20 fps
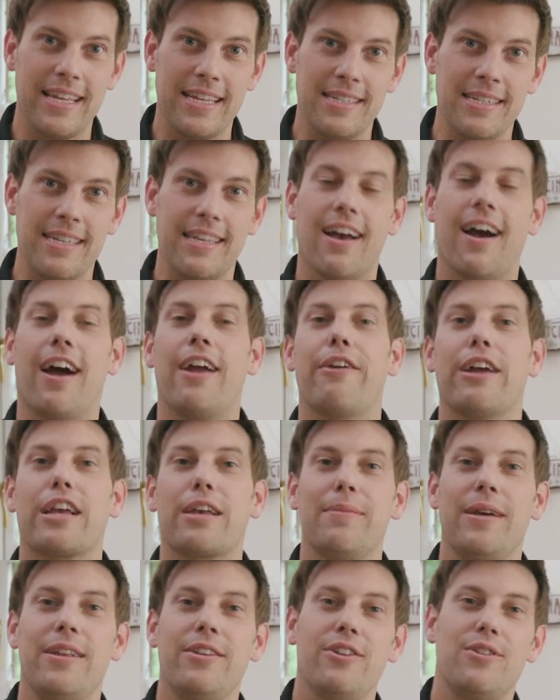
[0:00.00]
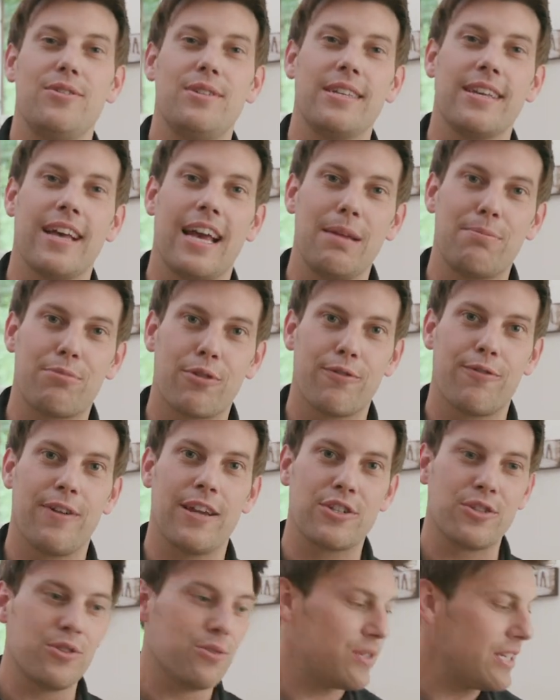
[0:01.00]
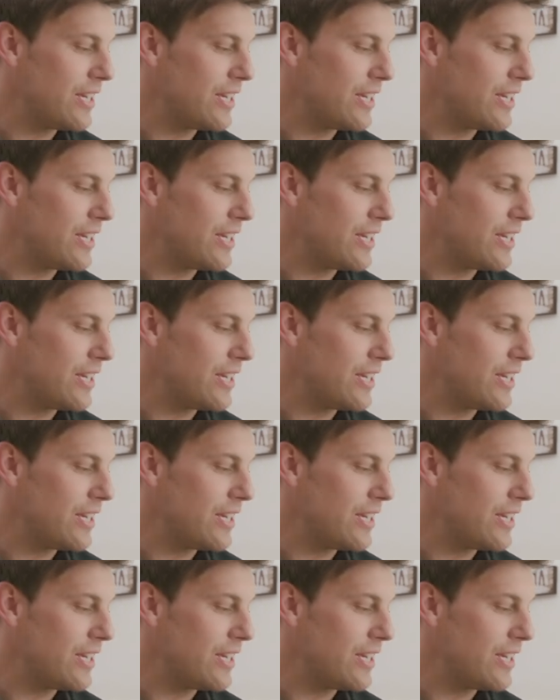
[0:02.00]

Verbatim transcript: easy. I recommend using a professional